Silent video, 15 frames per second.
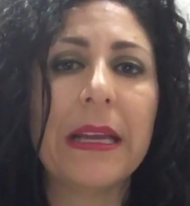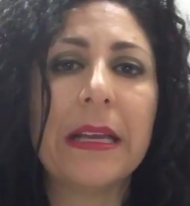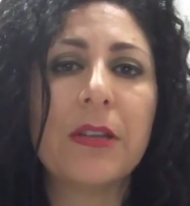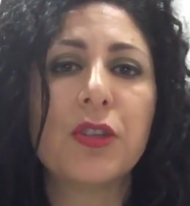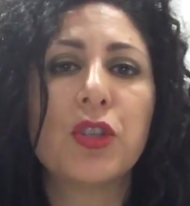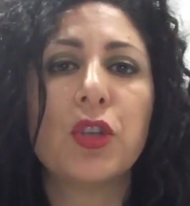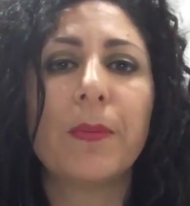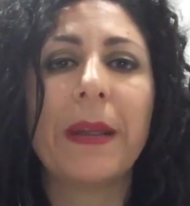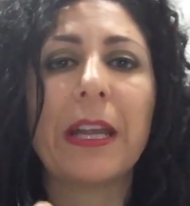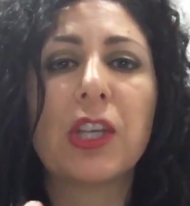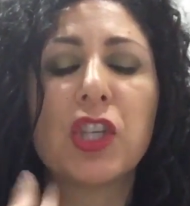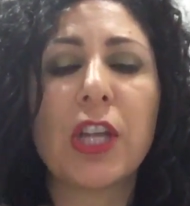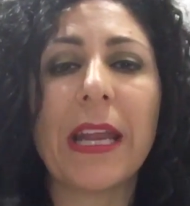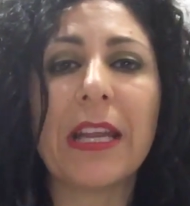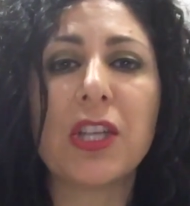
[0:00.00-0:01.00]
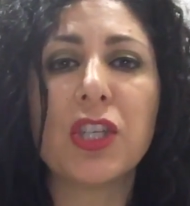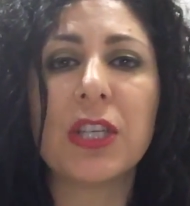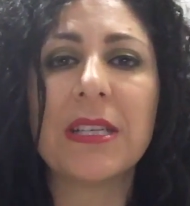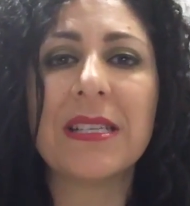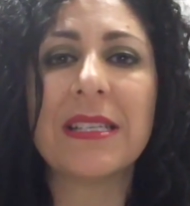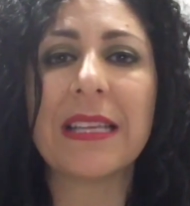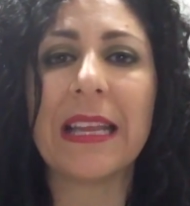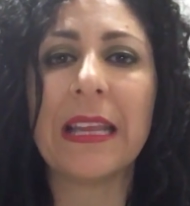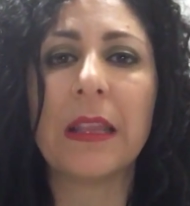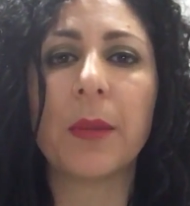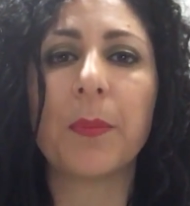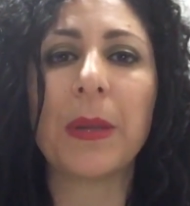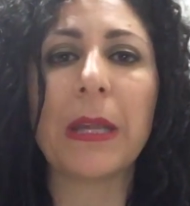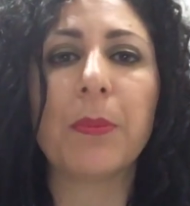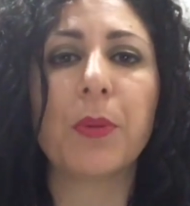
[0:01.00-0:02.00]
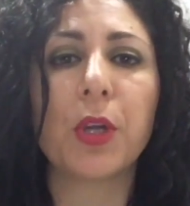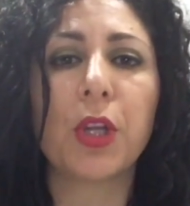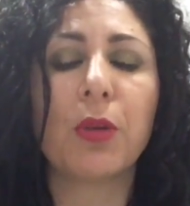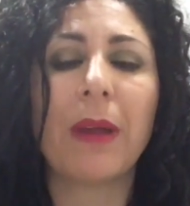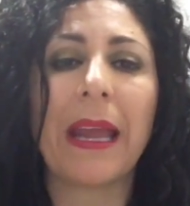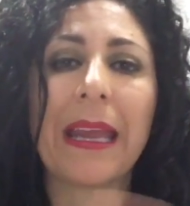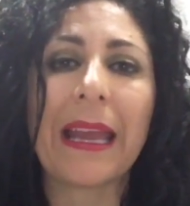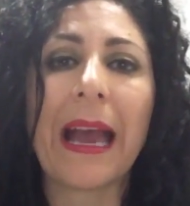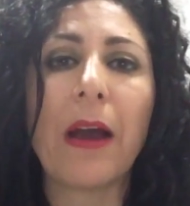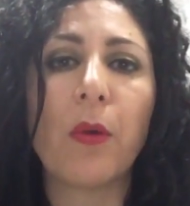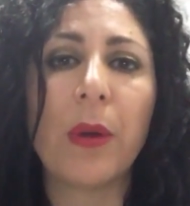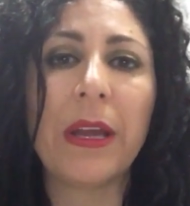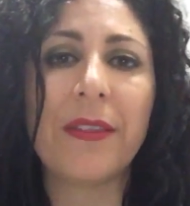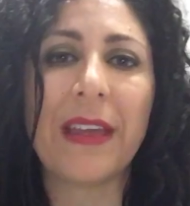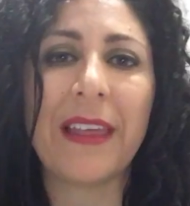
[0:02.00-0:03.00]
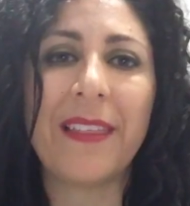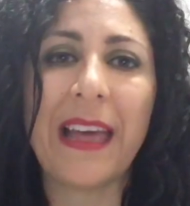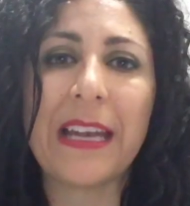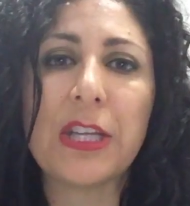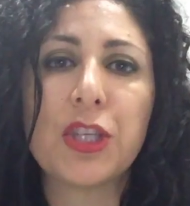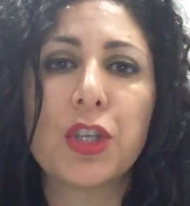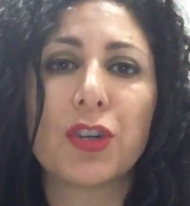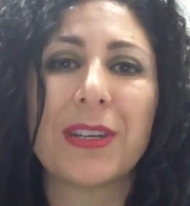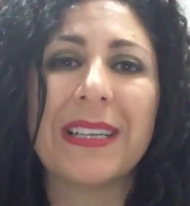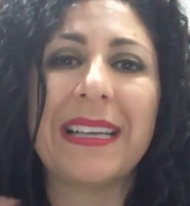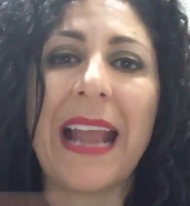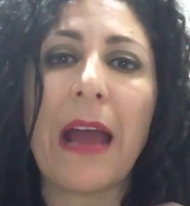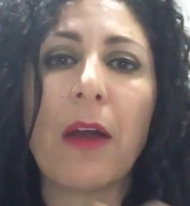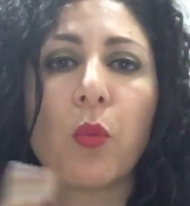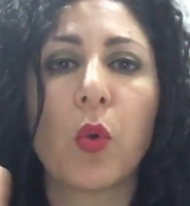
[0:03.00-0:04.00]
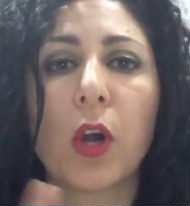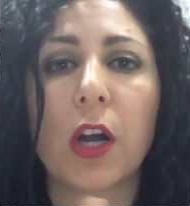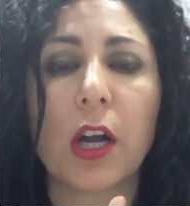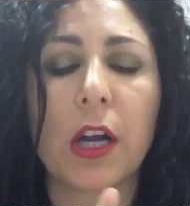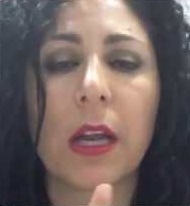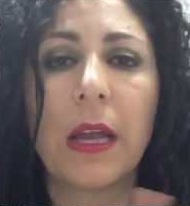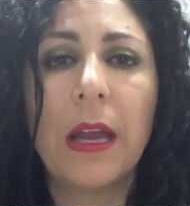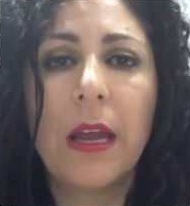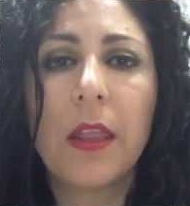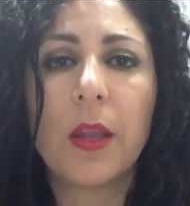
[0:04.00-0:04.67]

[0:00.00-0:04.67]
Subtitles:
is to make changes in the people you hang out with, and that is your network.